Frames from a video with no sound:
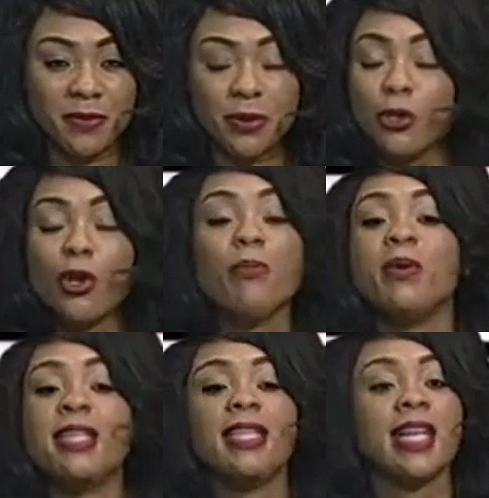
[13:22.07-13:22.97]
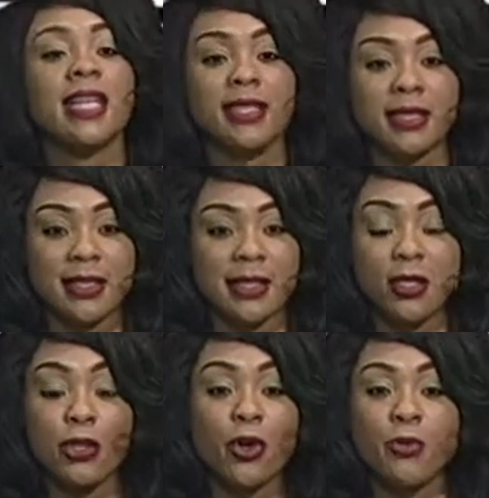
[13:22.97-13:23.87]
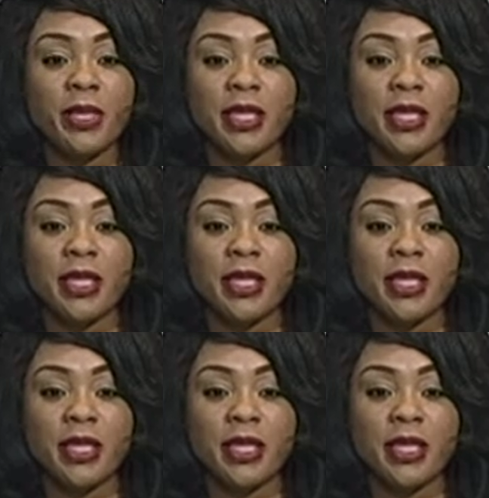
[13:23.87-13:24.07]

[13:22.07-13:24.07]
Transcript: Nobody did. Nobody.